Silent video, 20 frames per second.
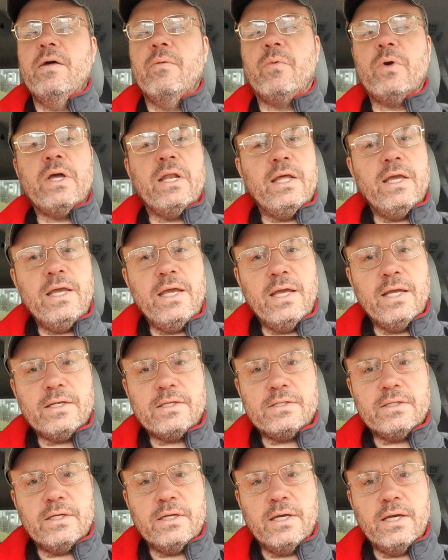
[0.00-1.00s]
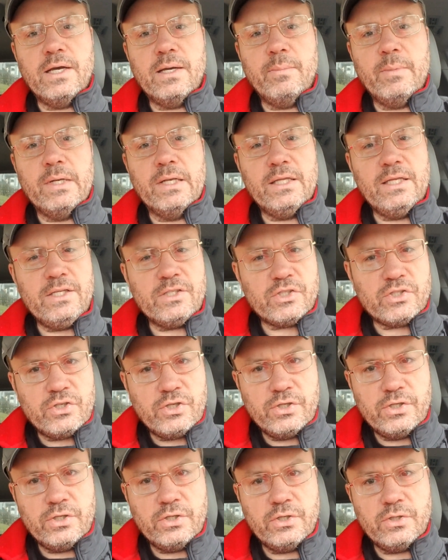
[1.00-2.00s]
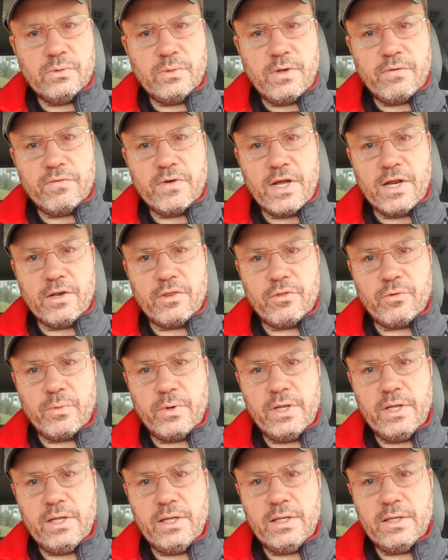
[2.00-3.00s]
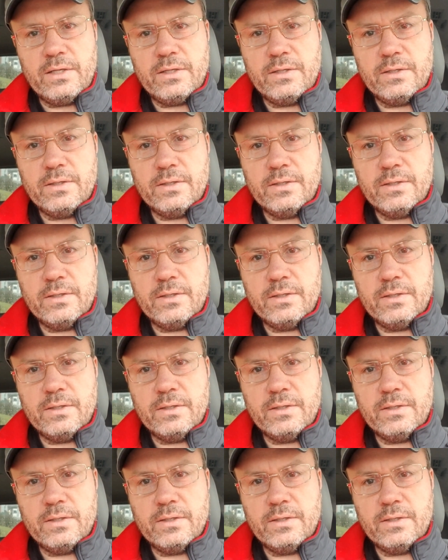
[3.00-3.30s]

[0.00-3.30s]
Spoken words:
we're going to hit at least 2, if not 3,